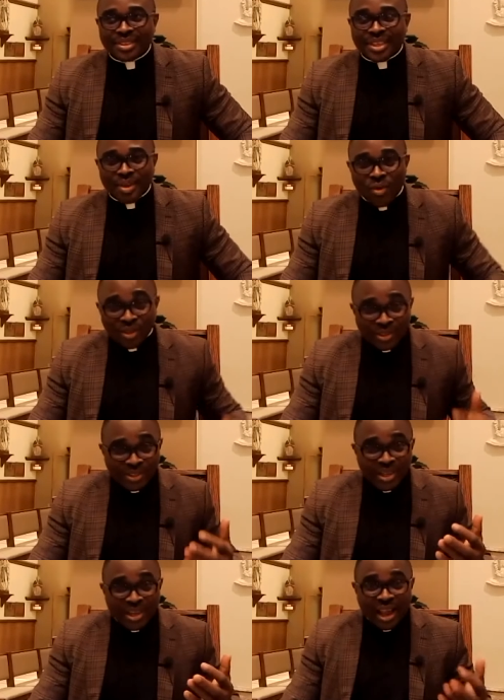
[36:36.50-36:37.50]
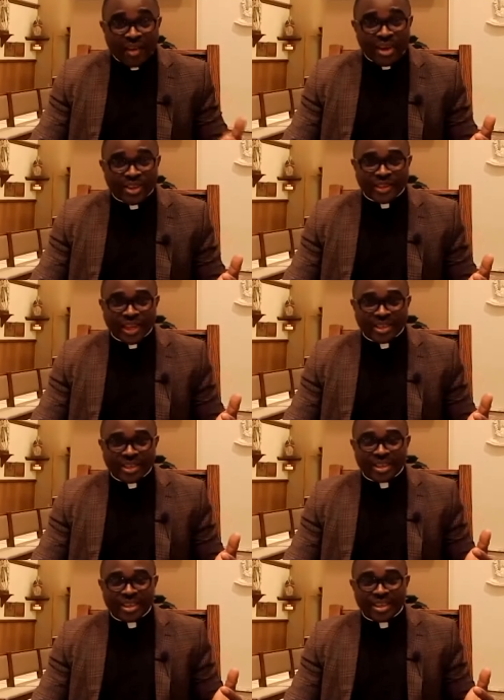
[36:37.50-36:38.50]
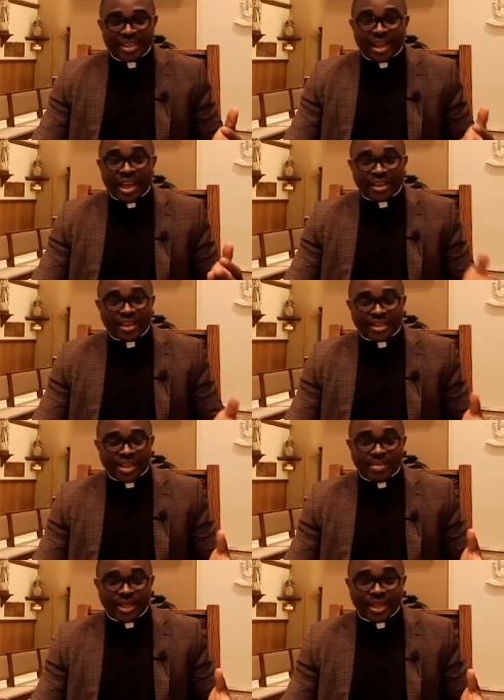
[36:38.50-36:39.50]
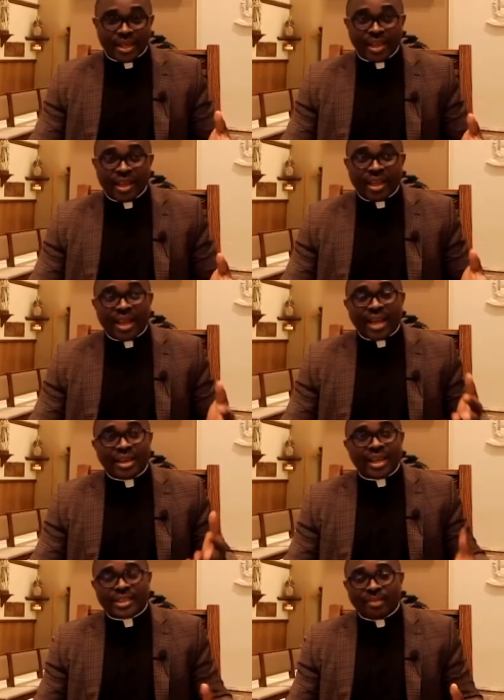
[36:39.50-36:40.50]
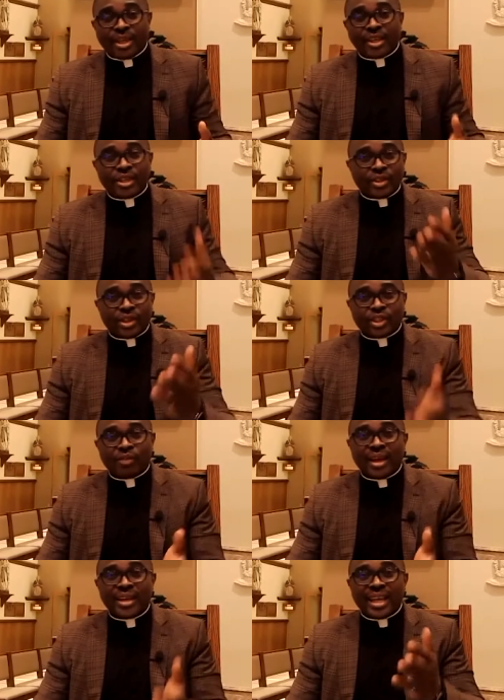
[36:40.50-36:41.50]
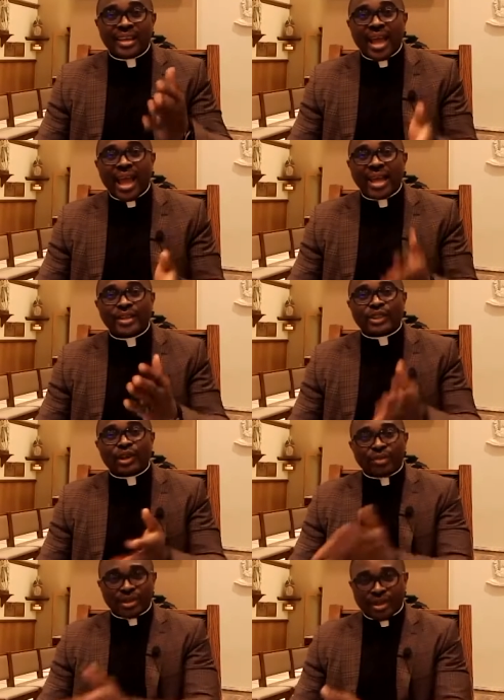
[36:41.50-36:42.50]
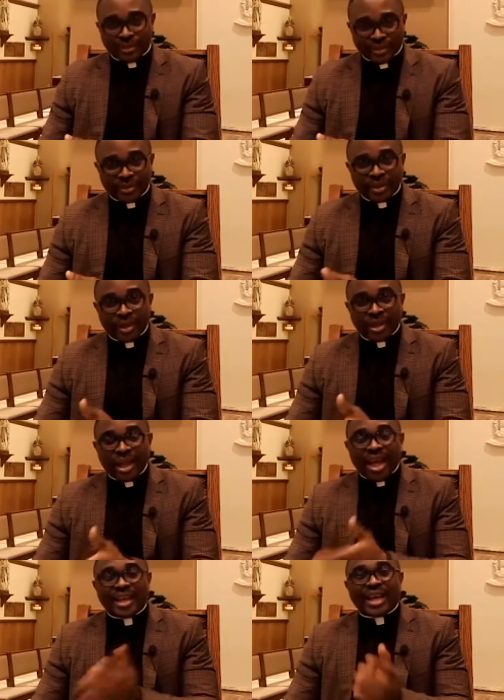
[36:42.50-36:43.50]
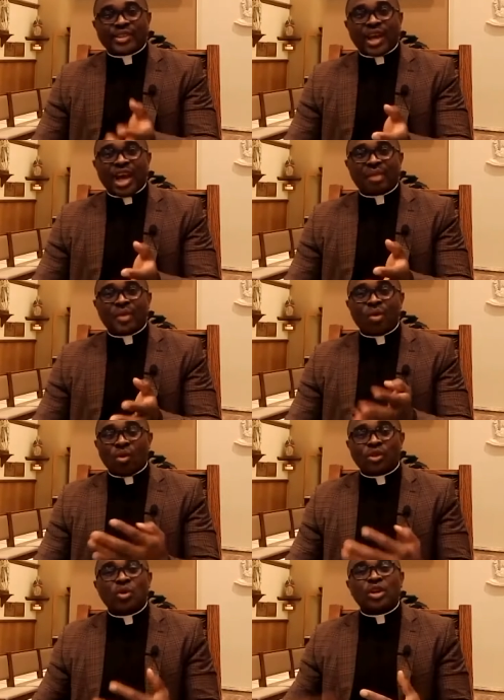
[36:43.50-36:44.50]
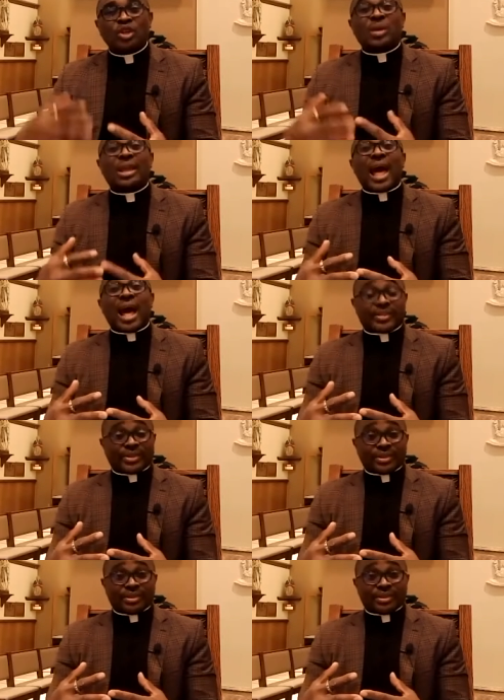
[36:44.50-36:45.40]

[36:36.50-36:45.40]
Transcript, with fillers: He was arrested at Gethsemane. At Gethsemane, Jesus suffered in the hands of the devil. At that time, he was going through a lot.